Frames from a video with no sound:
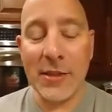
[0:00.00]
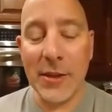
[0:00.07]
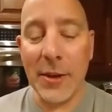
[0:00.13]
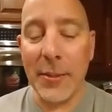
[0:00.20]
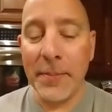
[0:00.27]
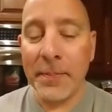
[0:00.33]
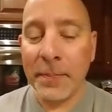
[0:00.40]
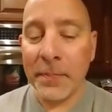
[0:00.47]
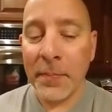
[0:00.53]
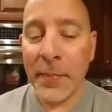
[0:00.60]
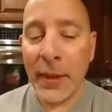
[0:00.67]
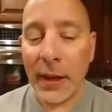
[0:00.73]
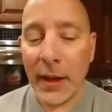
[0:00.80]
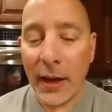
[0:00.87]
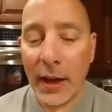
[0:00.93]
So,
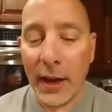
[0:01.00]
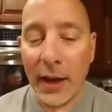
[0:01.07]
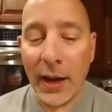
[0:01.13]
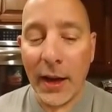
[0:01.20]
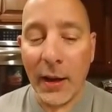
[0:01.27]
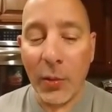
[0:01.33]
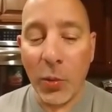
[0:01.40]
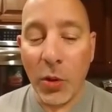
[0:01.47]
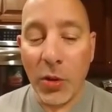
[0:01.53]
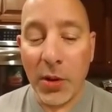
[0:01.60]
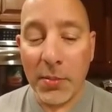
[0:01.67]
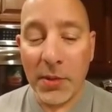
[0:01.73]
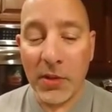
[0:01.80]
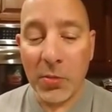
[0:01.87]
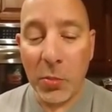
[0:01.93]
uh, woke
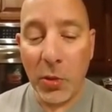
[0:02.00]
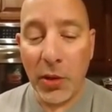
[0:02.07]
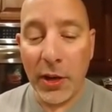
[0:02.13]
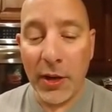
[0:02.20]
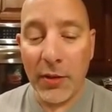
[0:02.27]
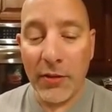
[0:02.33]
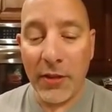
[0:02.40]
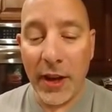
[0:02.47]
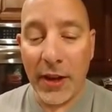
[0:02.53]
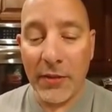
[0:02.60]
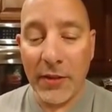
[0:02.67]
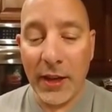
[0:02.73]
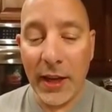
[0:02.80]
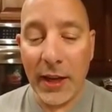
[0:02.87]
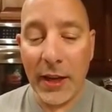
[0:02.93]
up this morning at
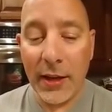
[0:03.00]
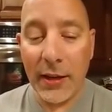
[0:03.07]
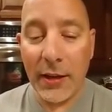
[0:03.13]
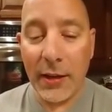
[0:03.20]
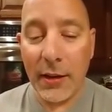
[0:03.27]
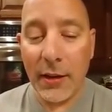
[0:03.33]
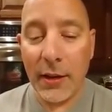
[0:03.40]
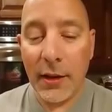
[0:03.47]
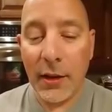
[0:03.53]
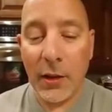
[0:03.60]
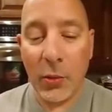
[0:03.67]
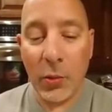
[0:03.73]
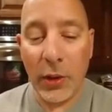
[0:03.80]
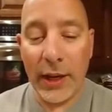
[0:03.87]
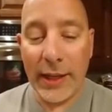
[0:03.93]
510,
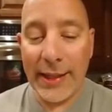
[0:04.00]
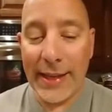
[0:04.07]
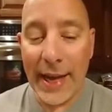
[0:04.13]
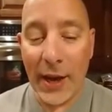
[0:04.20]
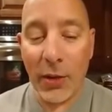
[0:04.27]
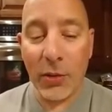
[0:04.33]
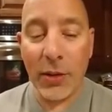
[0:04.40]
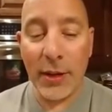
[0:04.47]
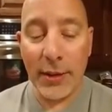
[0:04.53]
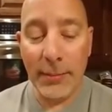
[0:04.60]
weight down,